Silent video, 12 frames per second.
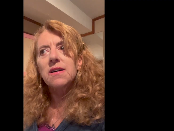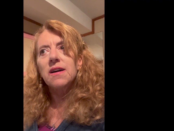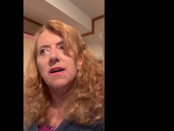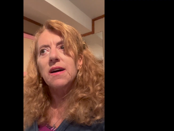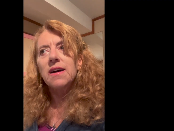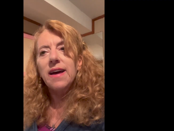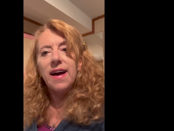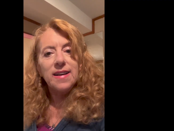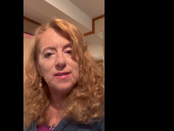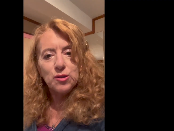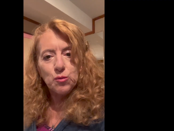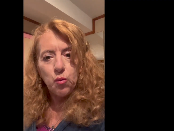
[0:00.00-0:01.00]
I
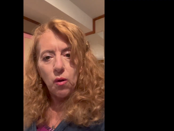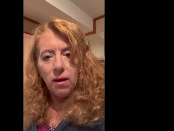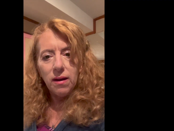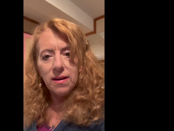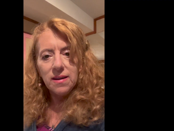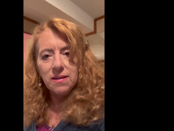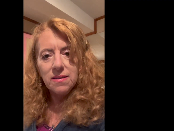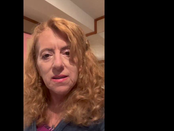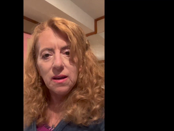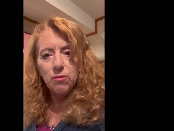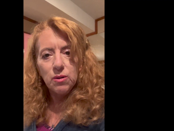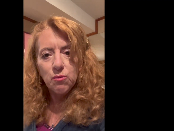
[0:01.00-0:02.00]
asked why they
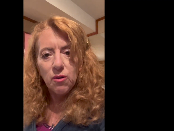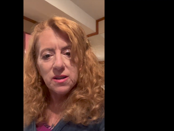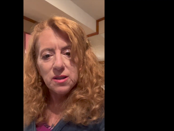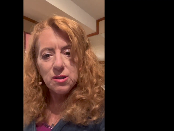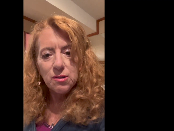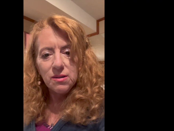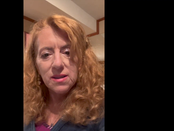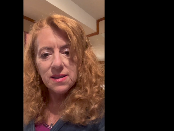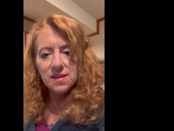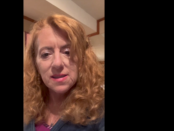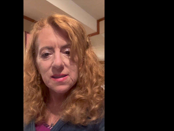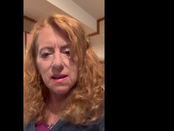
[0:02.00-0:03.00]
would want to do
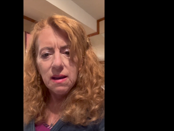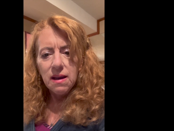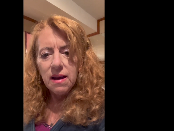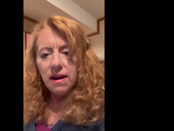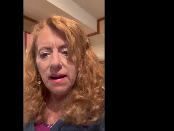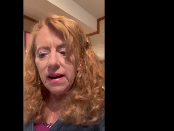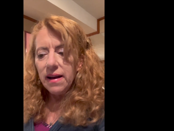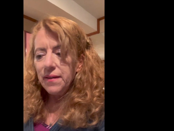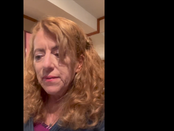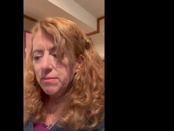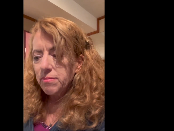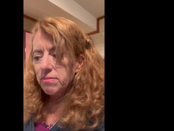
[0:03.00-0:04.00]
this.
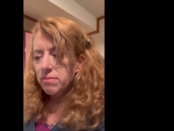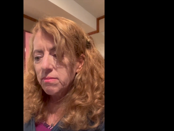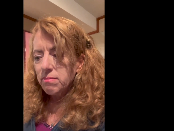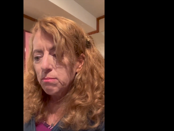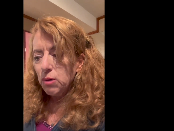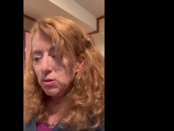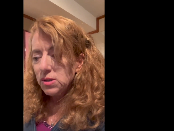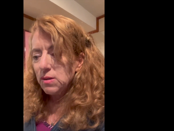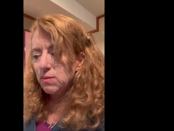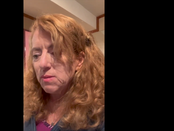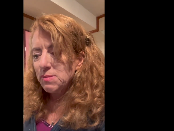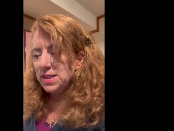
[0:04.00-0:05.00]
And most of
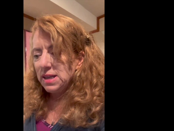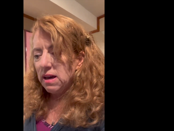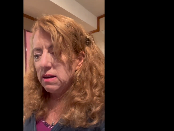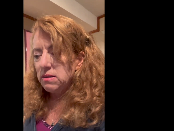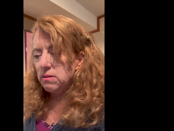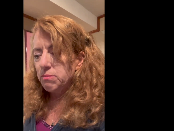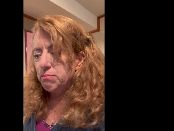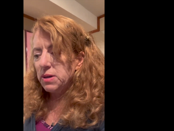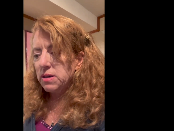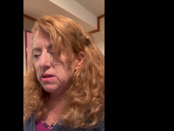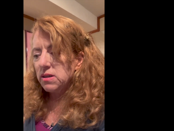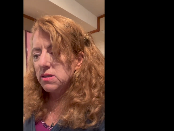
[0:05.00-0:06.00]
them said
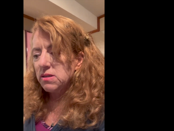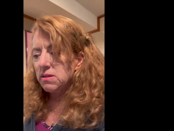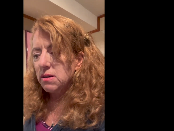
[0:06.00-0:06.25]
because